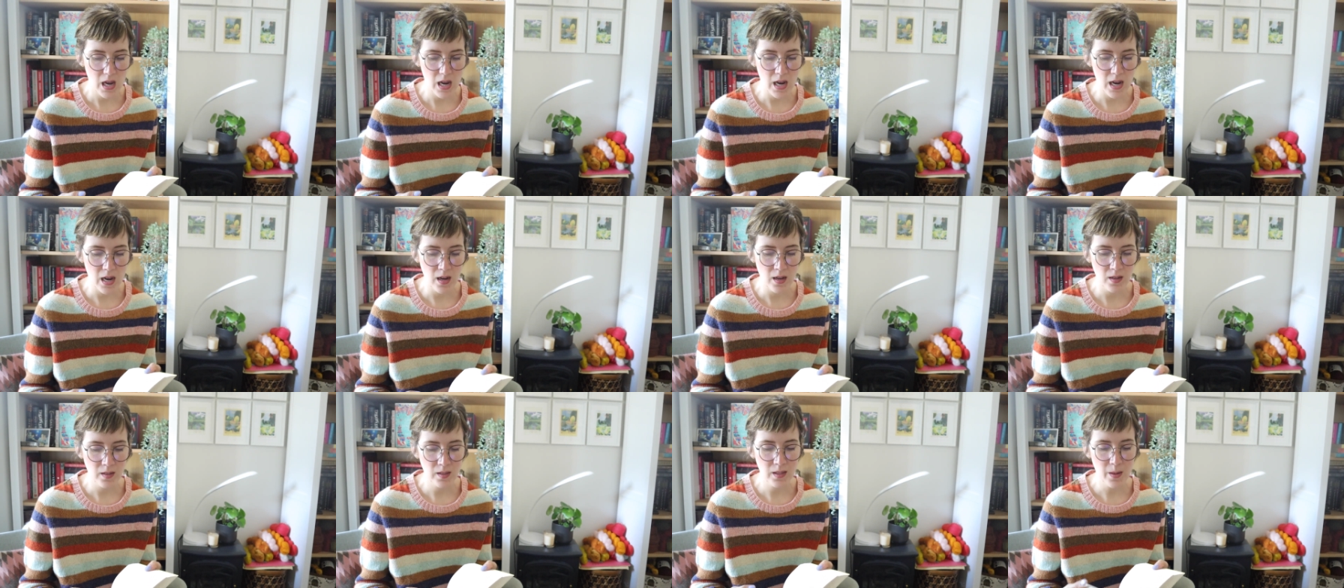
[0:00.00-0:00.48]

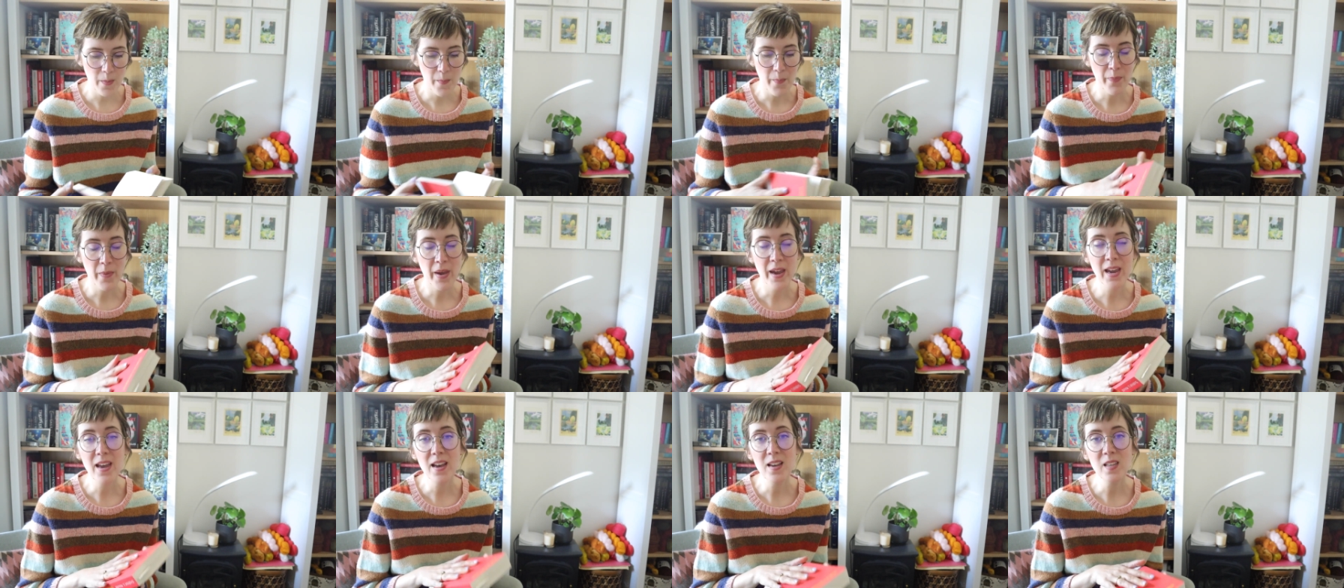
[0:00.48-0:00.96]
is
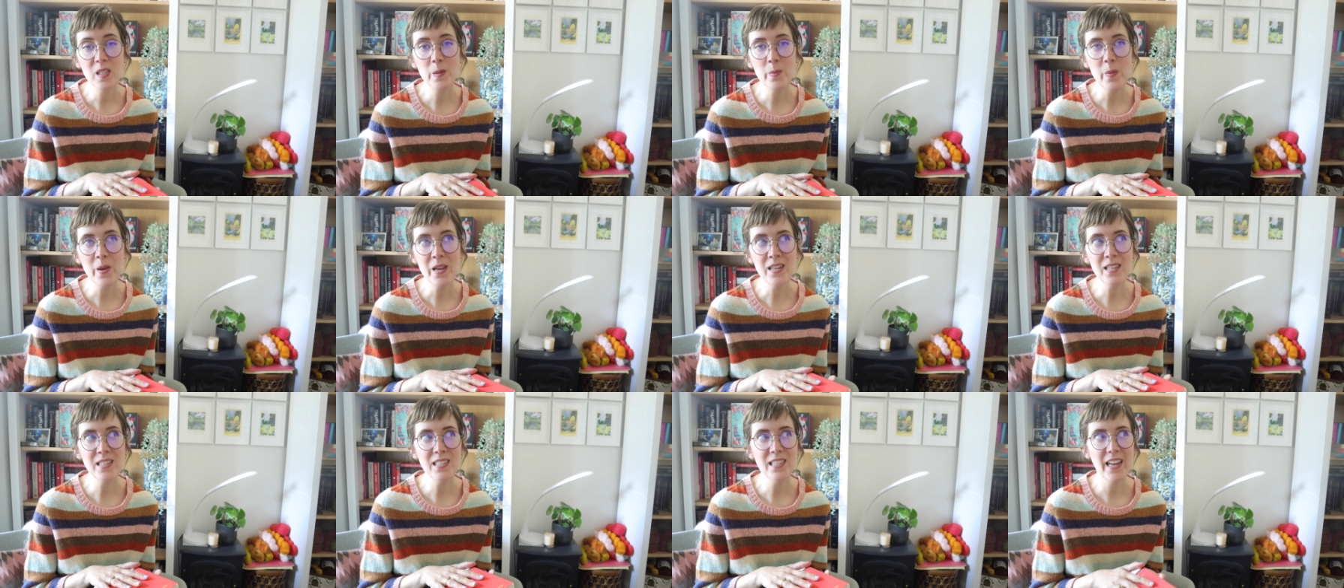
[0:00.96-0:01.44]
my
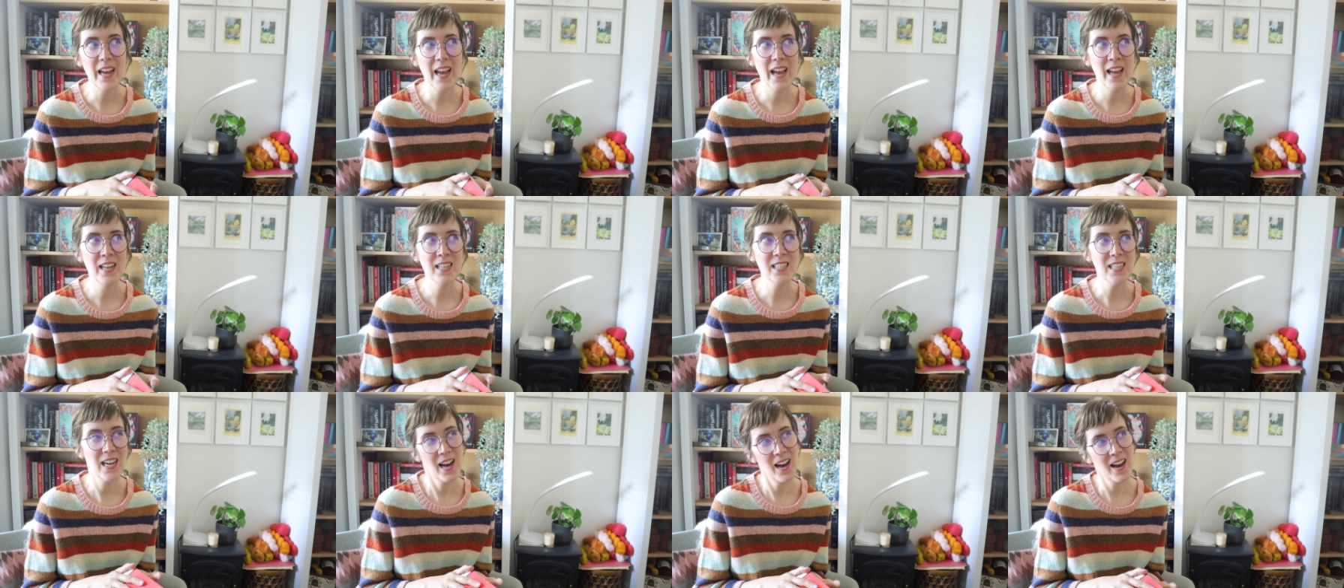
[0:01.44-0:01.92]
husband
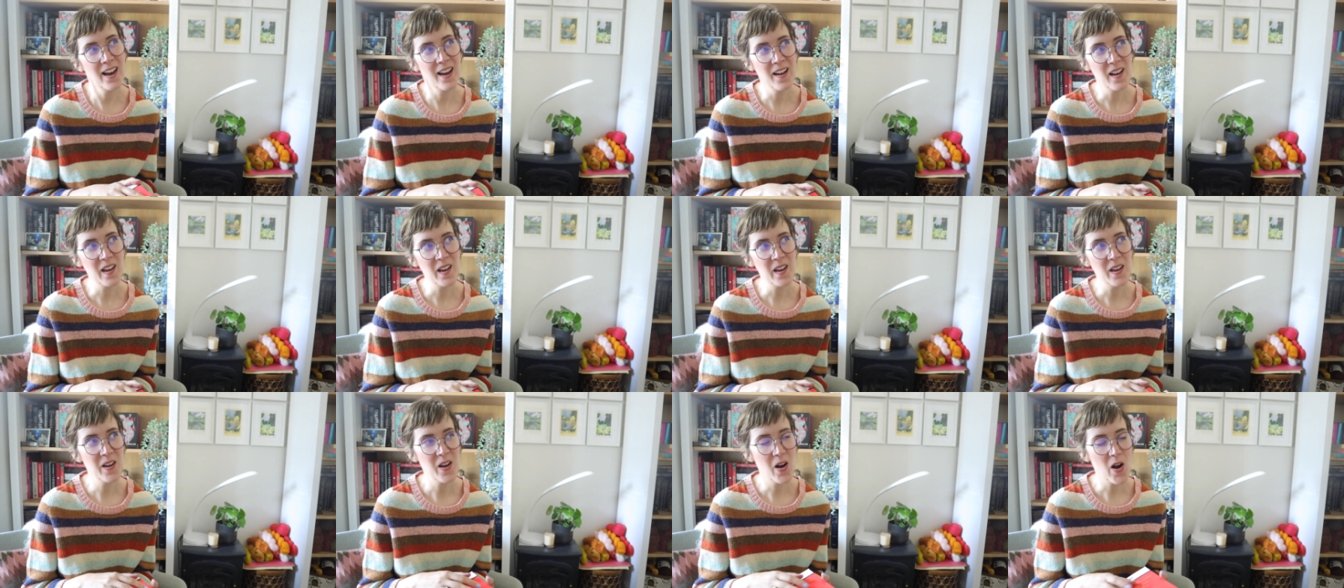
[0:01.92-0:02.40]
and
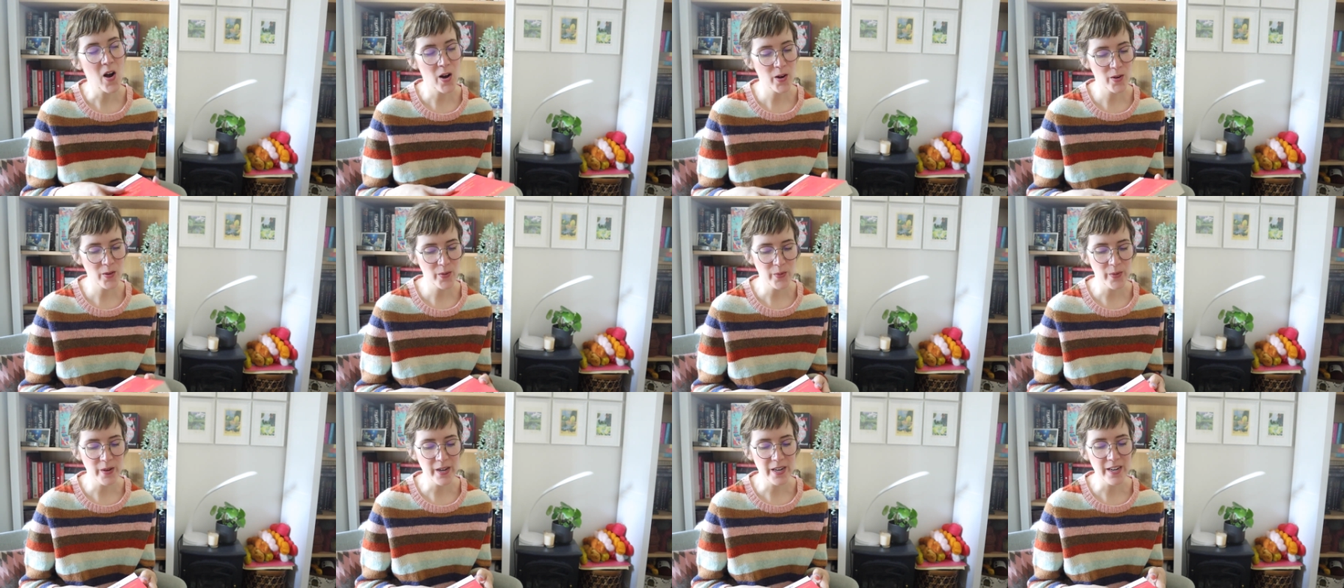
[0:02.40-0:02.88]
I
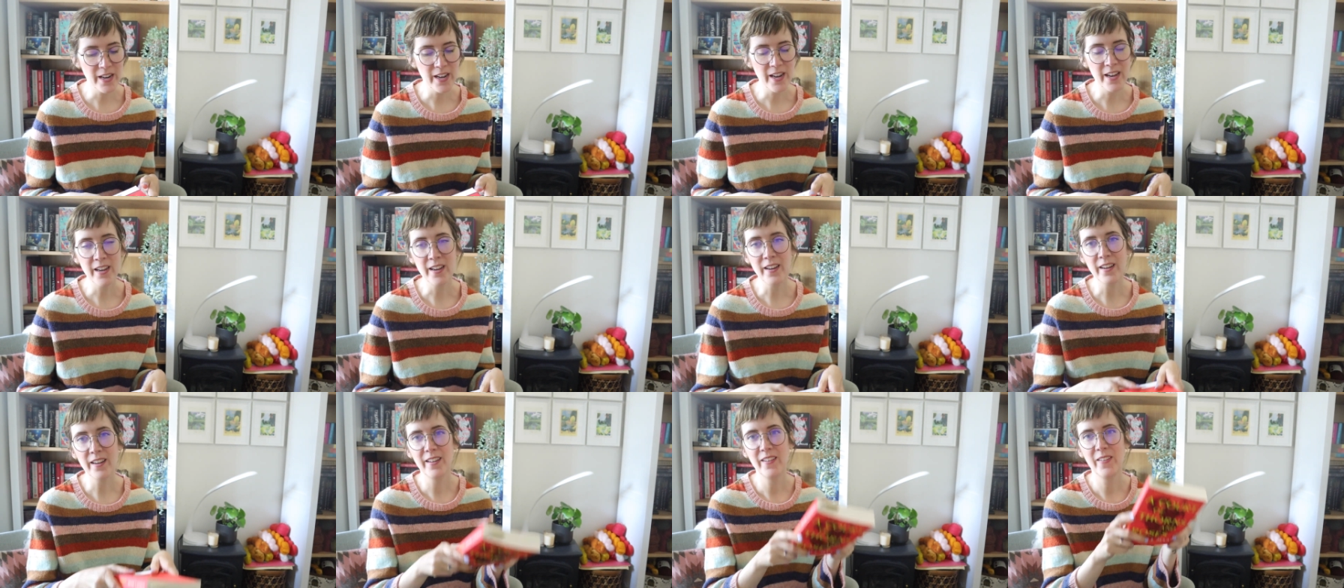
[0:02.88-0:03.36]
are
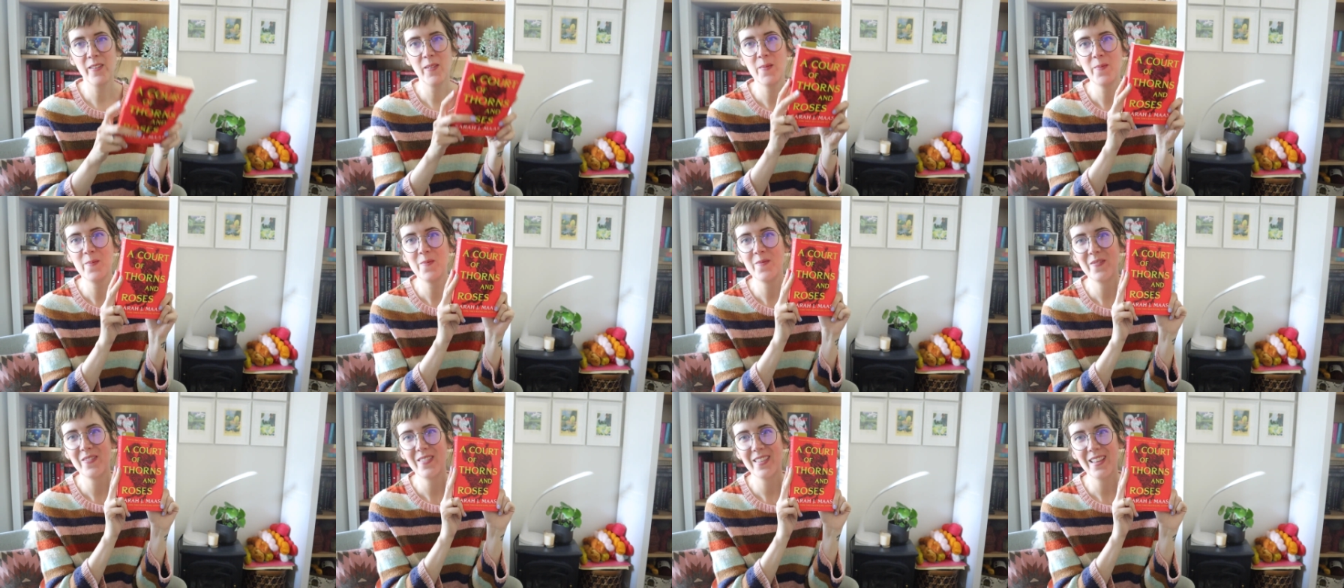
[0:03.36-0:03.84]
reading
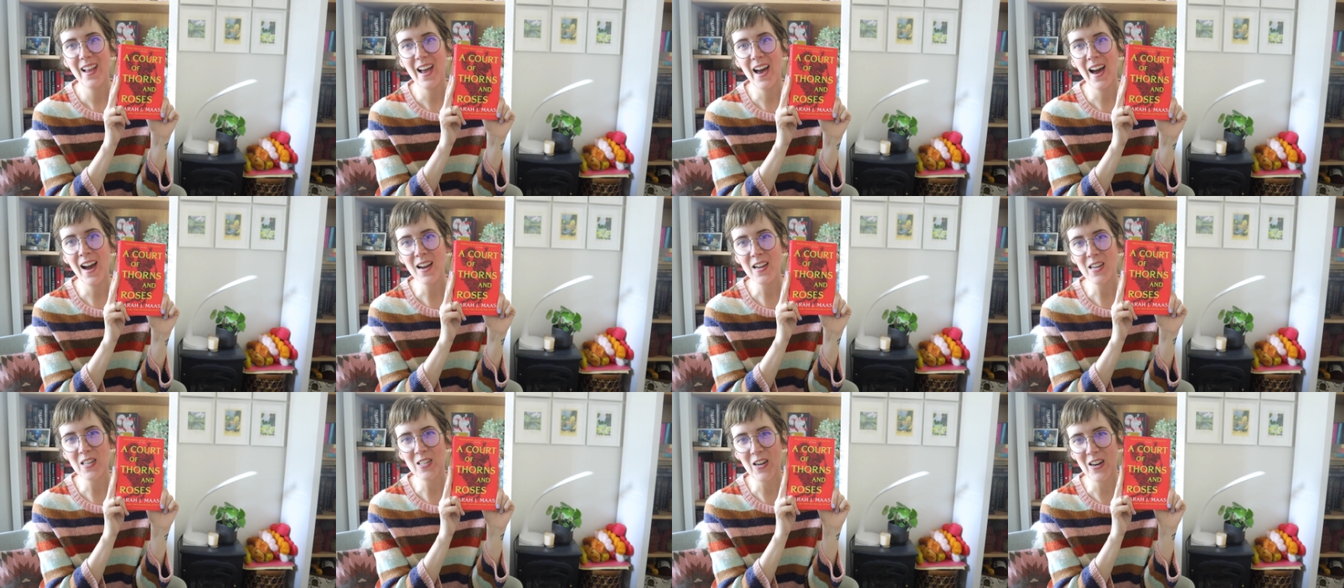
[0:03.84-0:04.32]

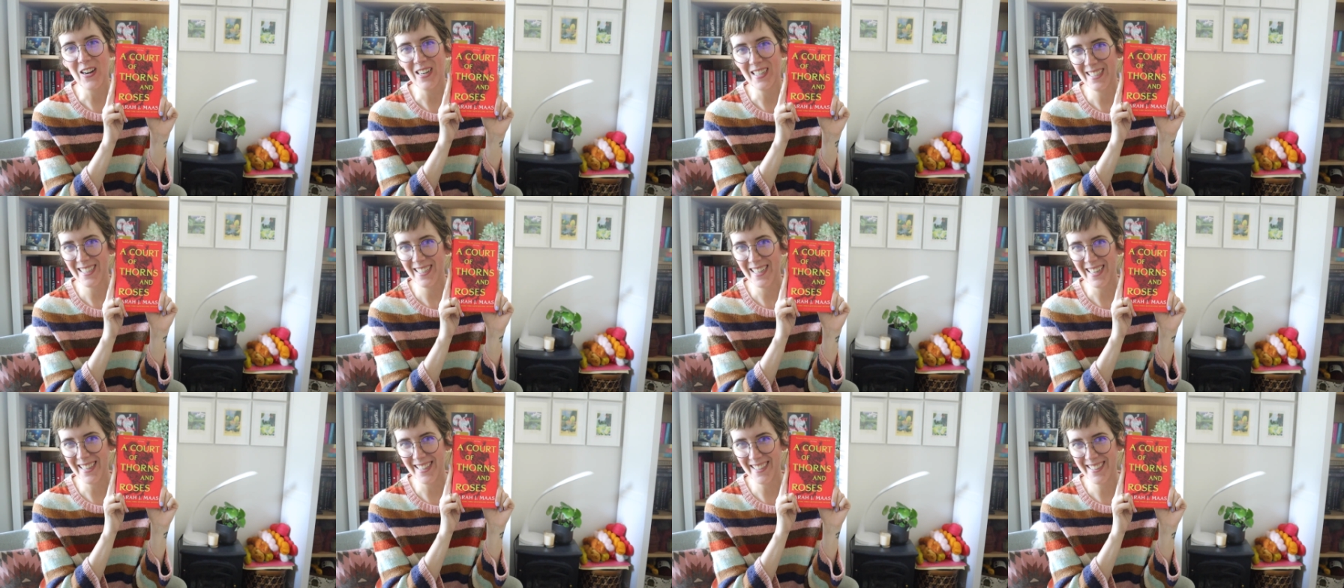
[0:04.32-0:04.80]
ACOTAR
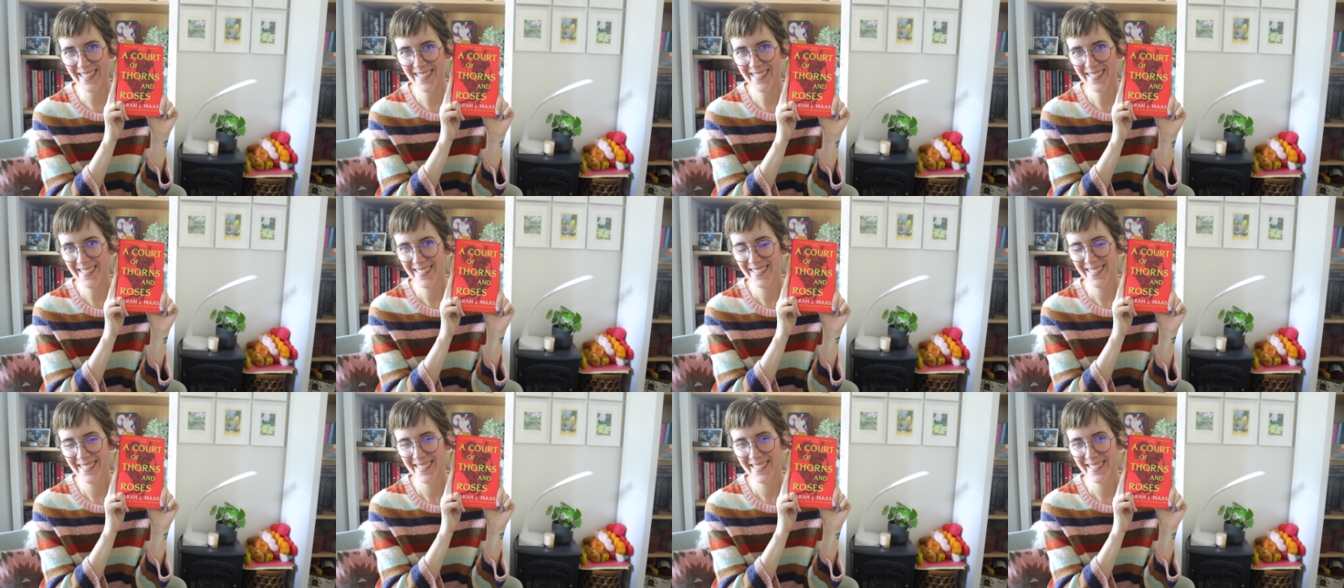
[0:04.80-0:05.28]
together.